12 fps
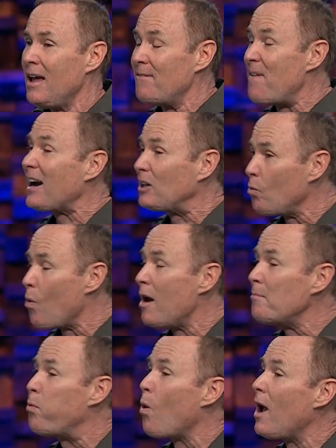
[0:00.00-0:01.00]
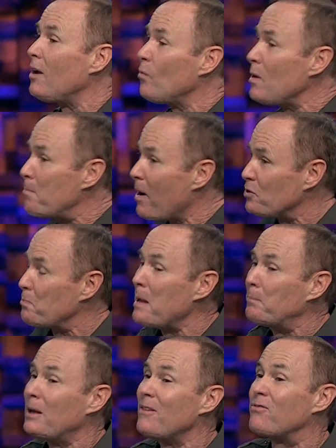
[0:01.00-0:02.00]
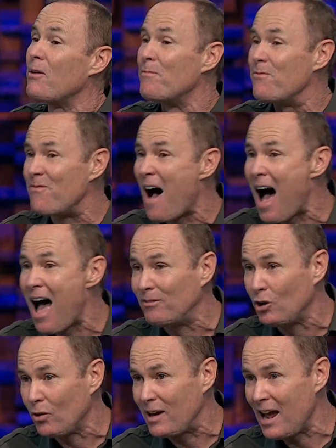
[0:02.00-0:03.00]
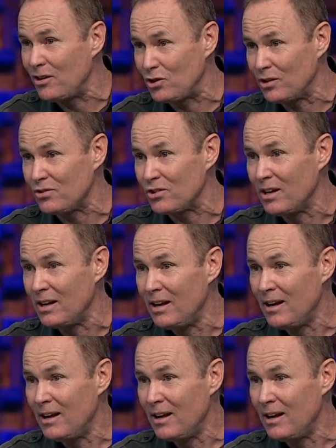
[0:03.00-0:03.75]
In fact, at one point, we bused people in from five locations,